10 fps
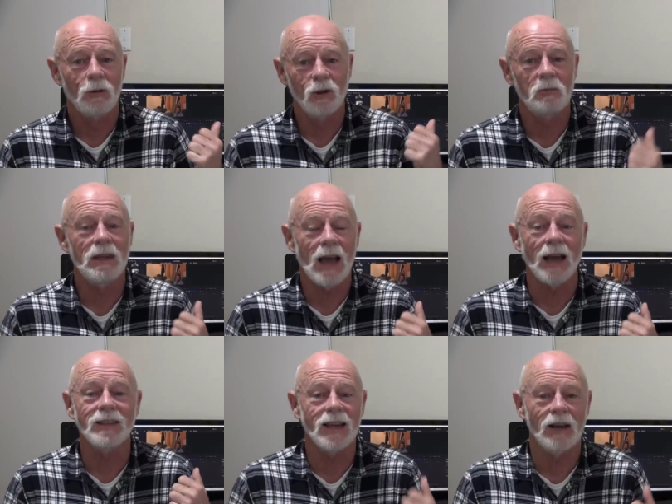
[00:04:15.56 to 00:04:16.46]
will be
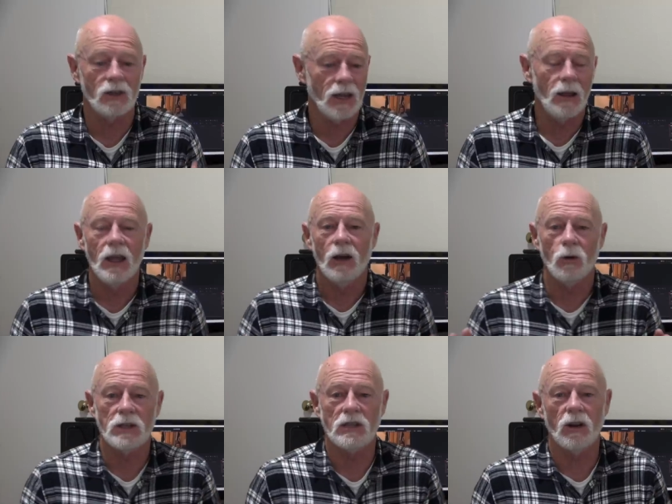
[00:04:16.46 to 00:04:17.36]
uncovered. Now, of
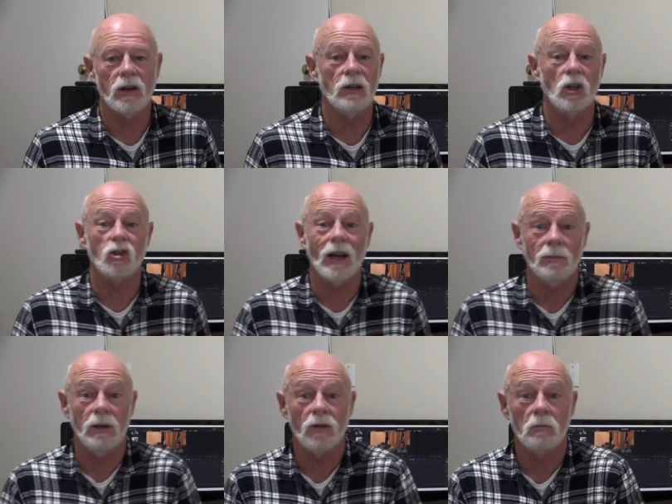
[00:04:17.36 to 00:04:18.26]
course, it's not going to distract
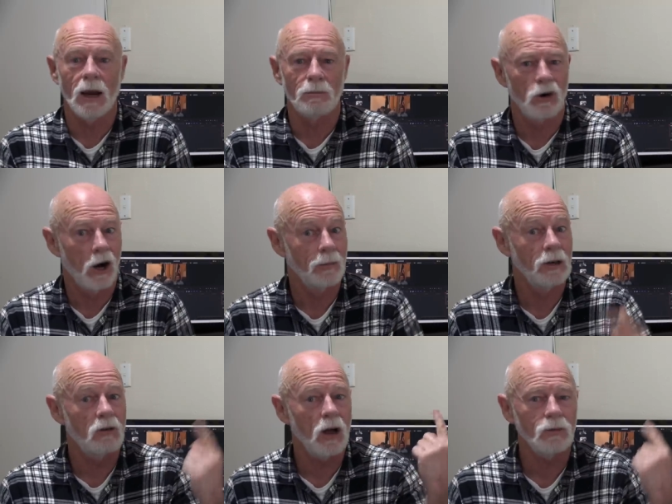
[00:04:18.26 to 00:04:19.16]
me from my primary
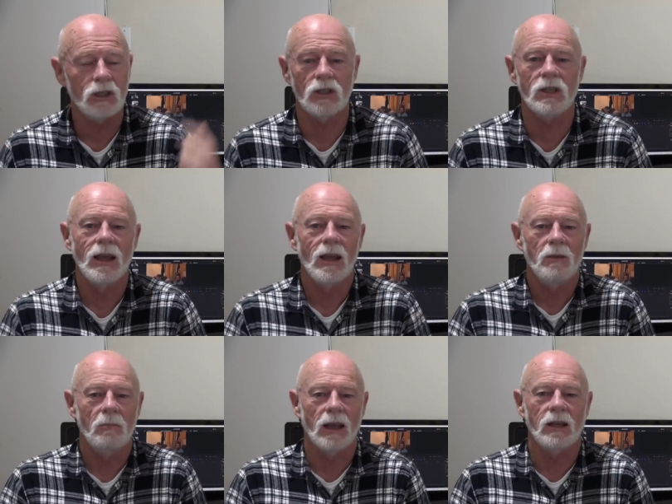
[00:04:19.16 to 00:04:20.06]
role, which is
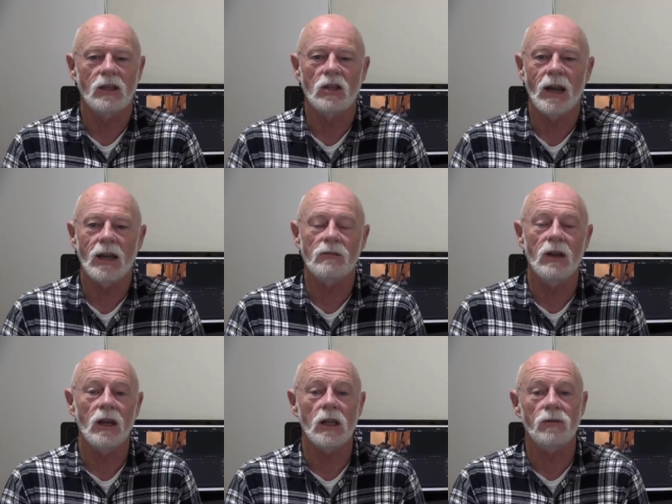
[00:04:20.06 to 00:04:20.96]
making entertaining
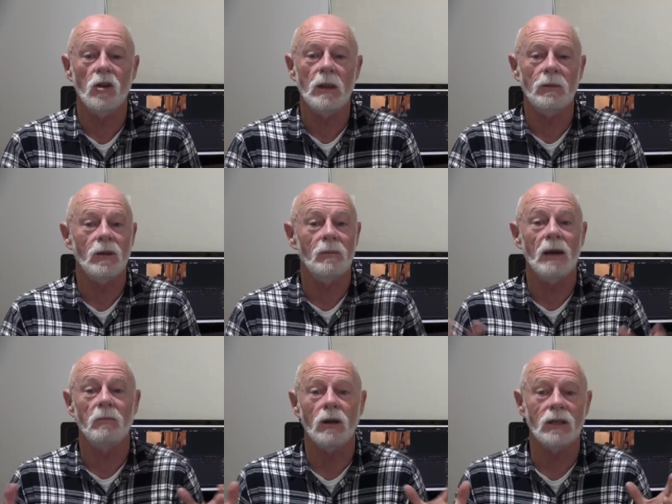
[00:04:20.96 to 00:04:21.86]
videos for you people
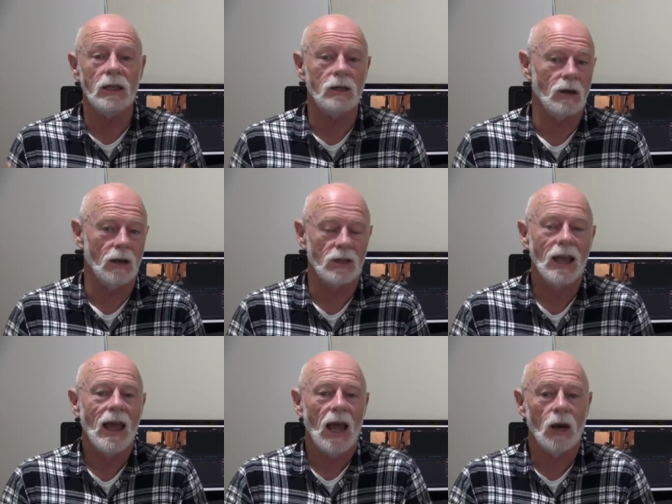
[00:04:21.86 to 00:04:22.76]
about model aircraft.
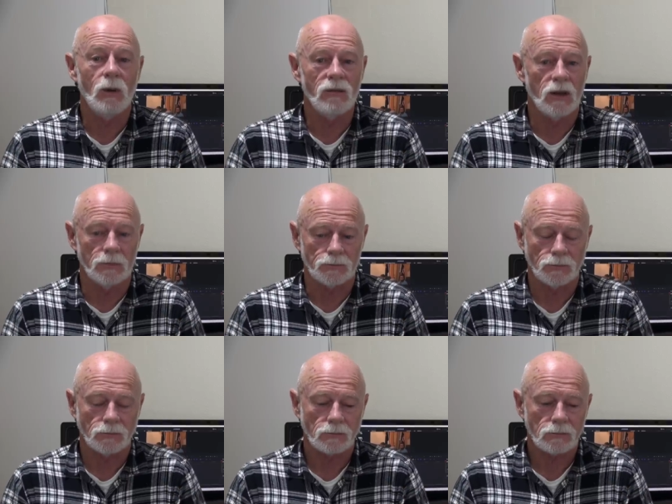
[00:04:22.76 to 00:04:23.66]
However,
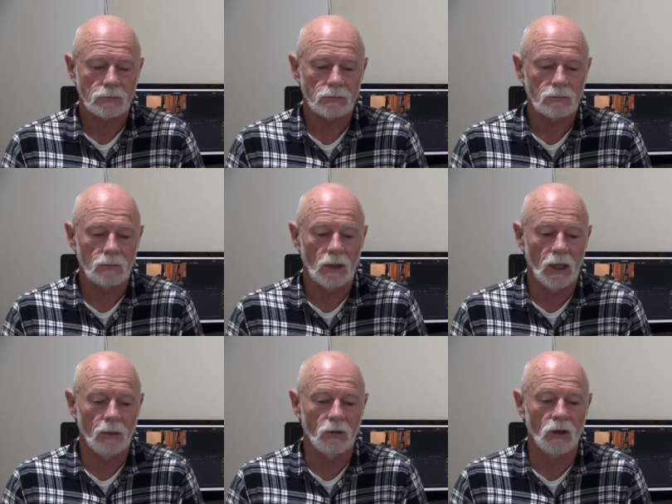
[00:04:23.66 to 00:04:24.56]

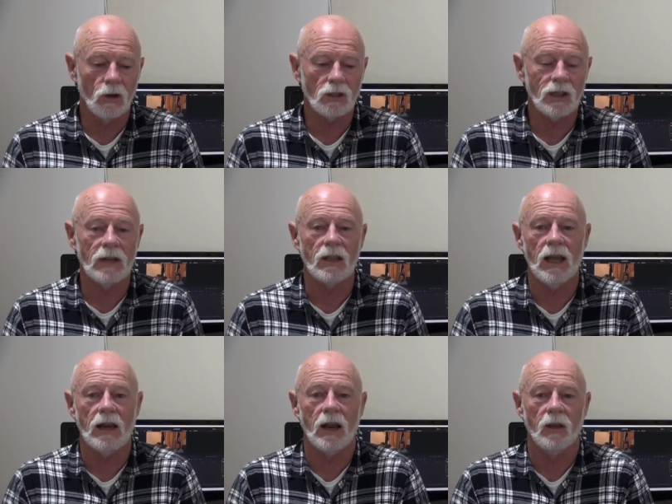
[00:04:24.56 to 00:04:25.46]
not to let the
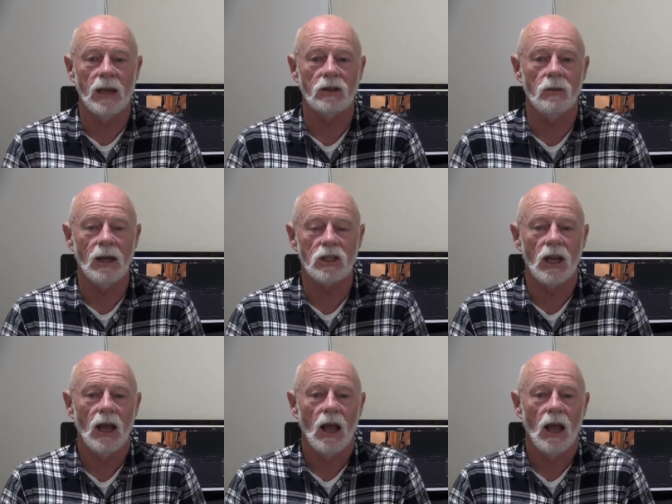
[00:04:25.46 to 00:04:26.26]
cat out of the bag too much,